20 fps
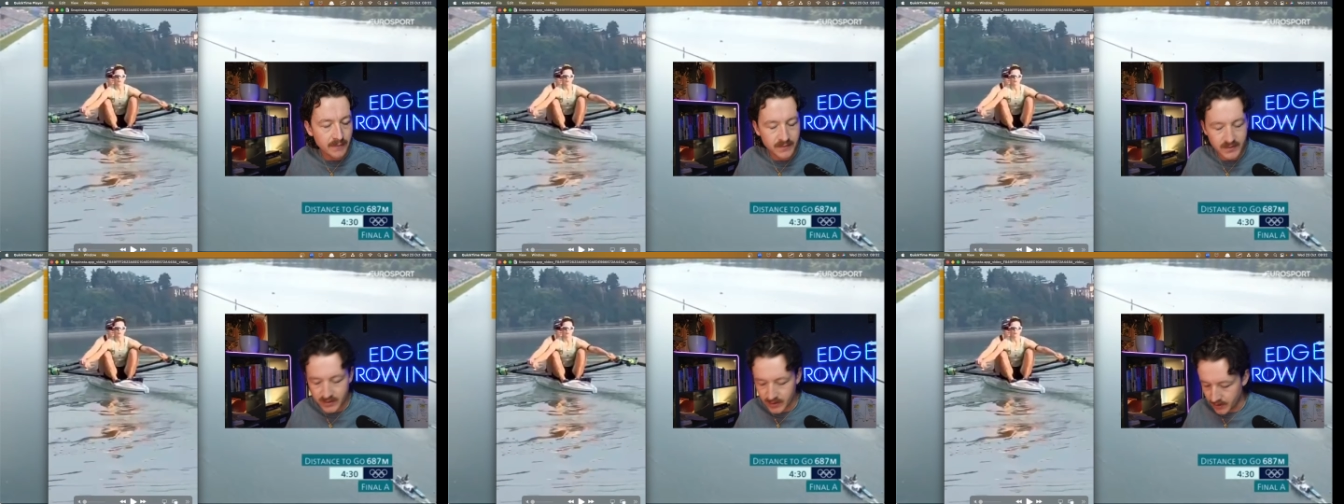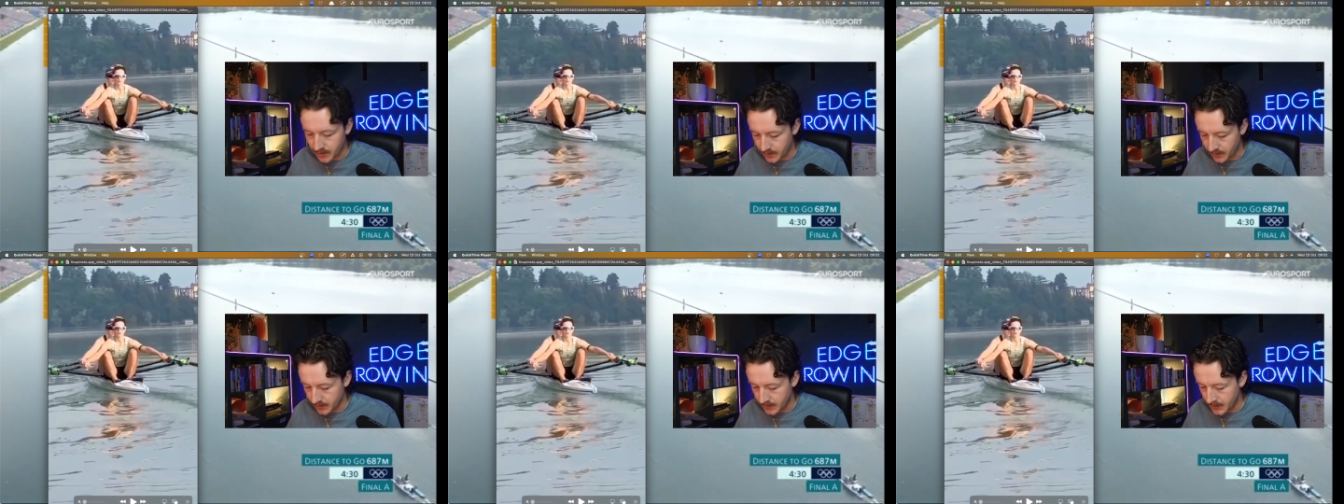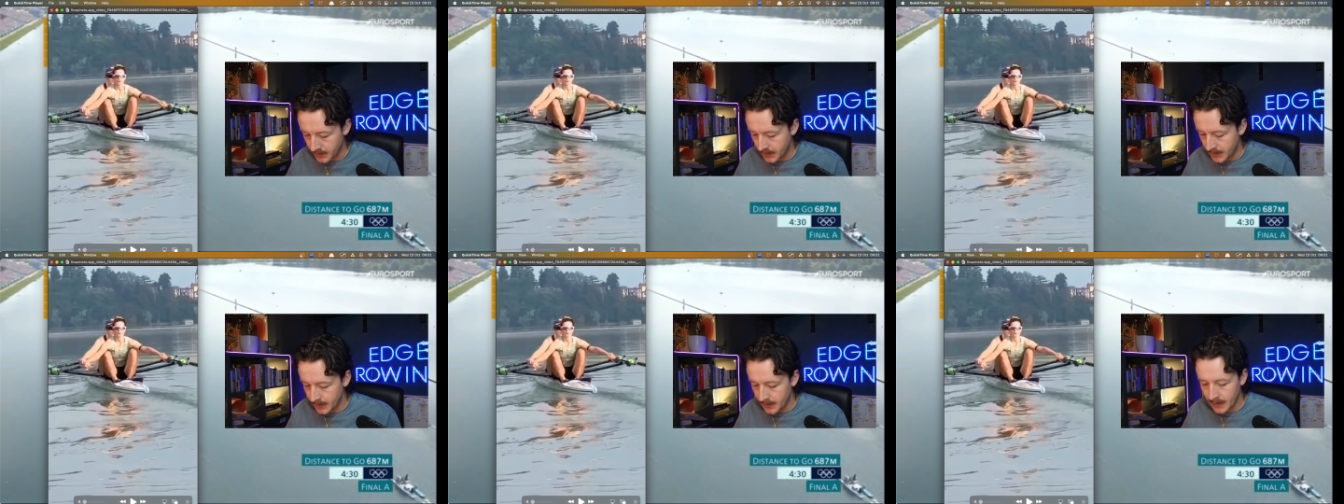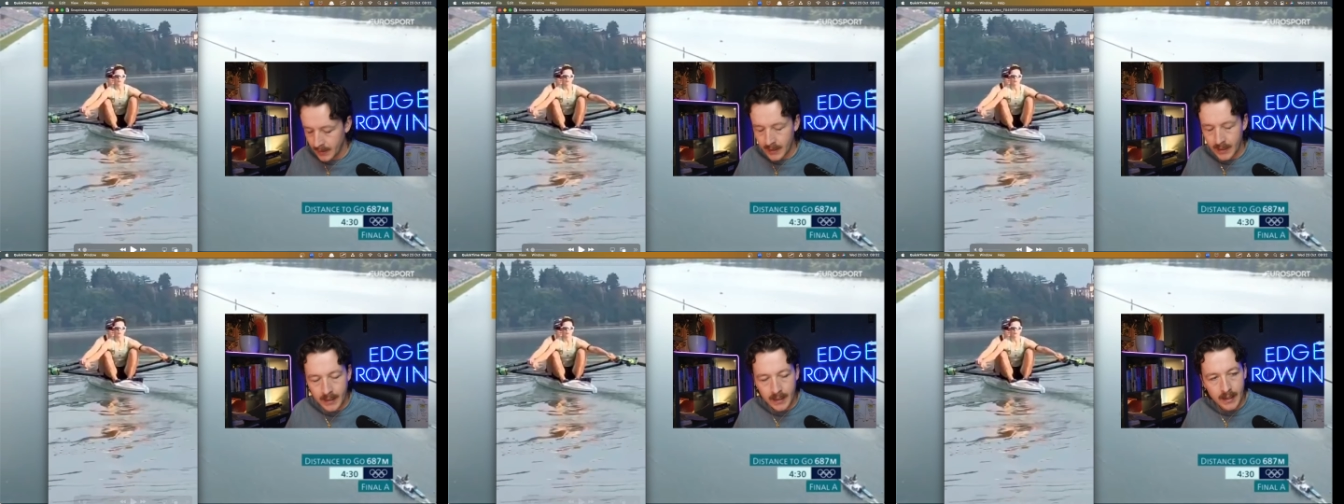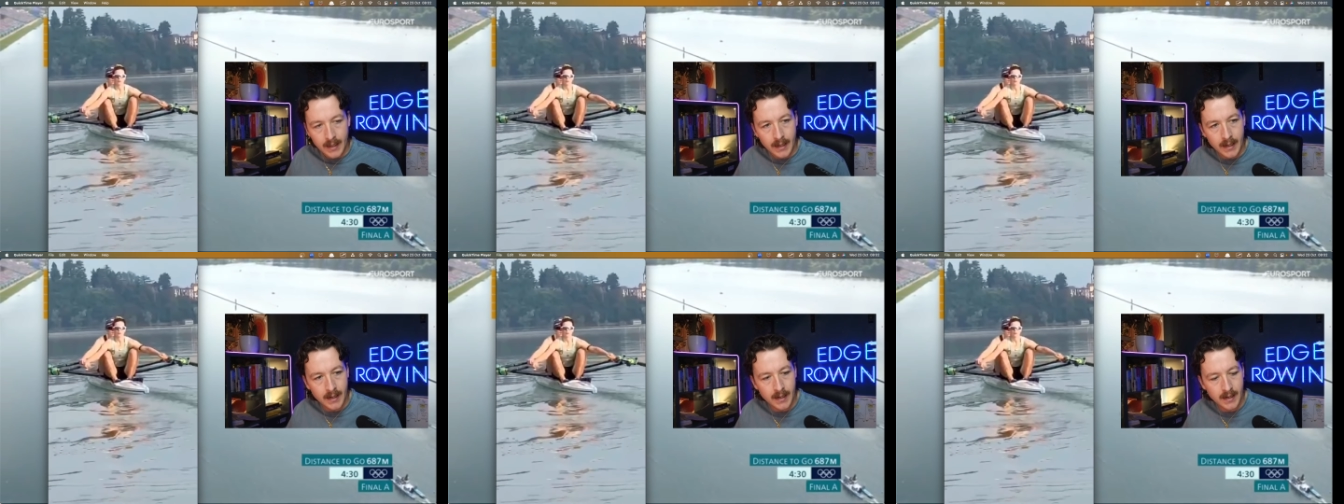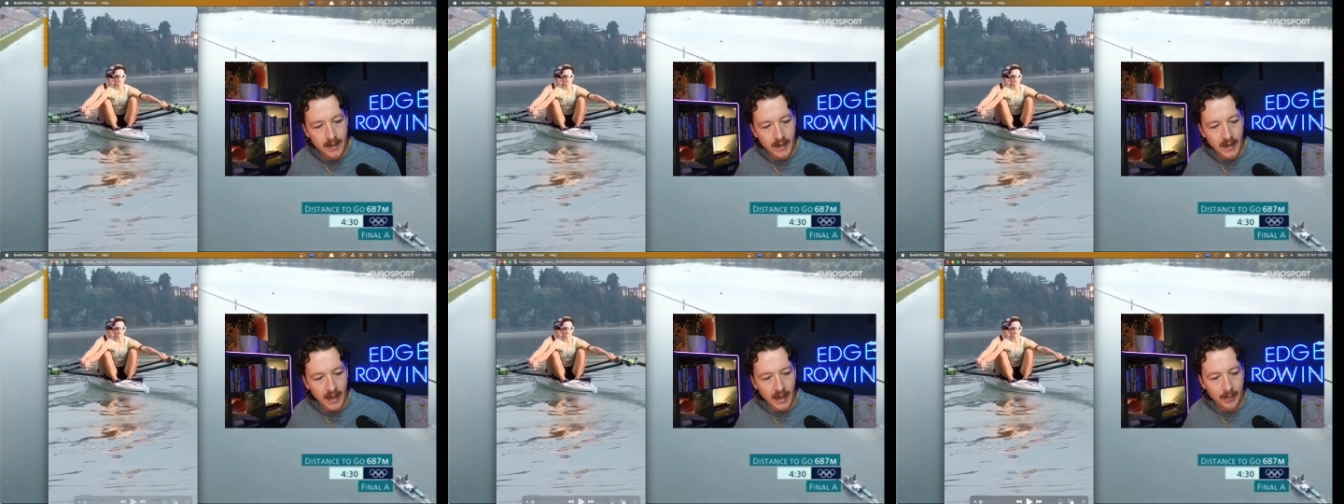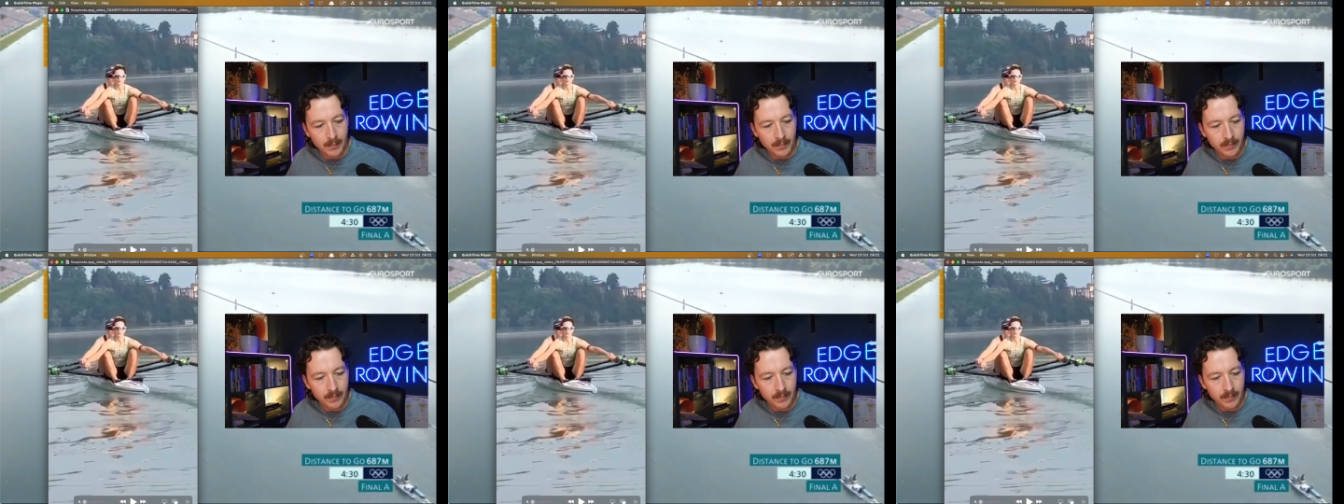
So I